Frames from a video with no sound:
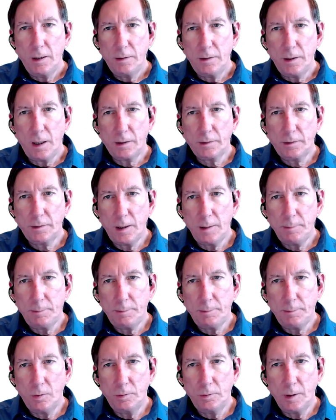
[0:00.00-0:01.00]
Doc type
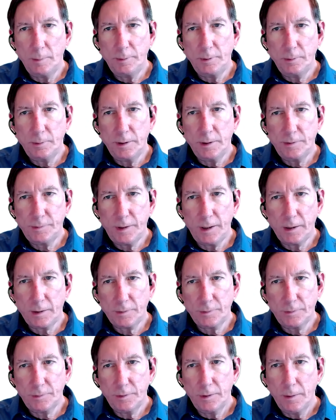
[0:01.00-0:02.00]
OWS
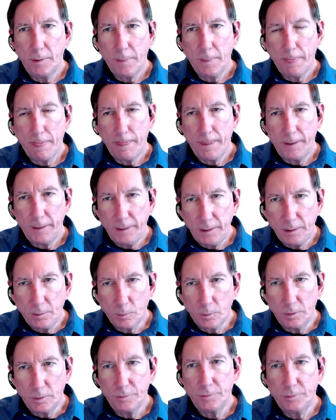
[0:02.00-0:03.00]
text
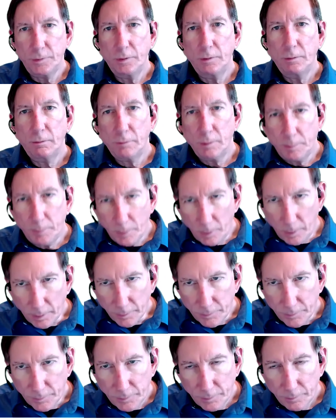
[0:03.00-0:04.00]
equals
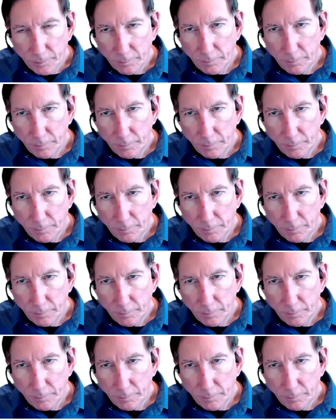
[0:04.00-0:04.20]
reports.